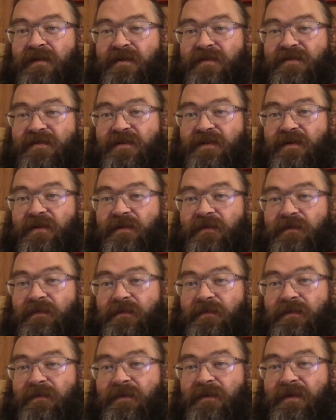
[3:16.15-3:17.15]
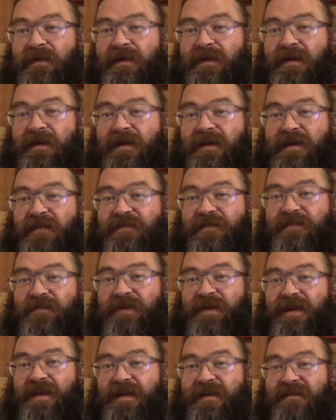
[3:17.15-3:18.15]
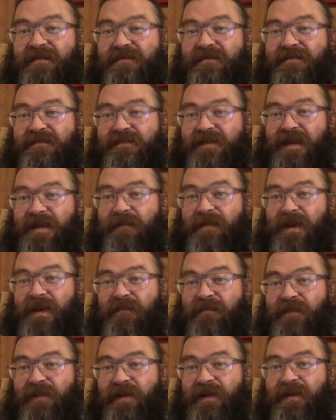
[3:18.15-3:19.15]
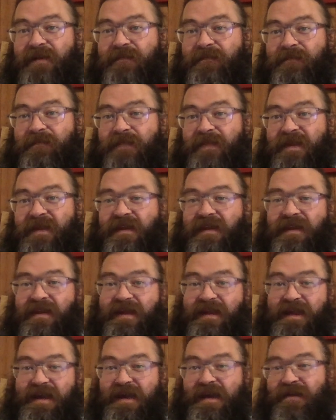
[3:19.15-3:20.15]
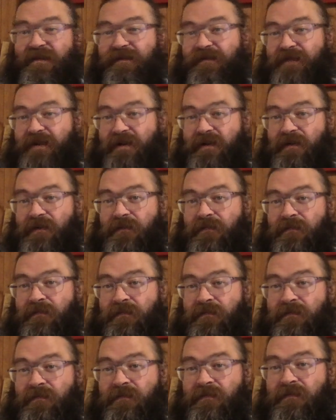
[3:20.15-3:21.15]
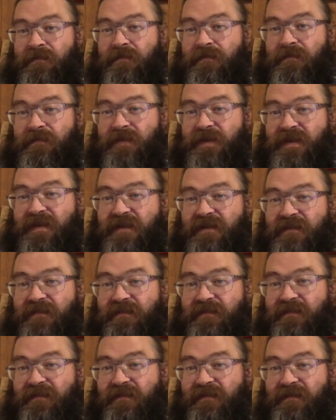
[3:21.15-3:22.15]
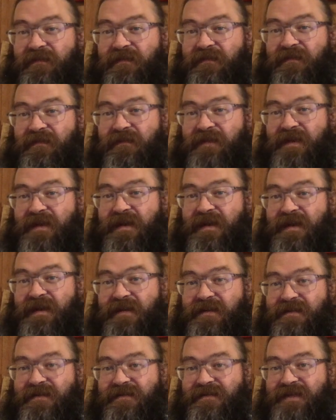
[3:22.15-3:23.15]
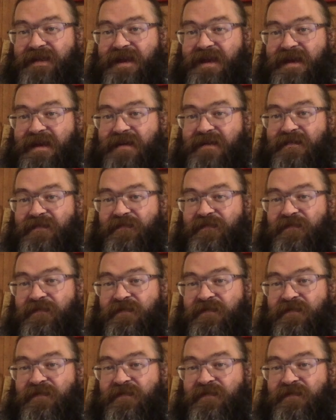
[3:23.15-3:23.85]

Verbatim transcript: So if someone has type A blood, they can get A or O because A doesn't have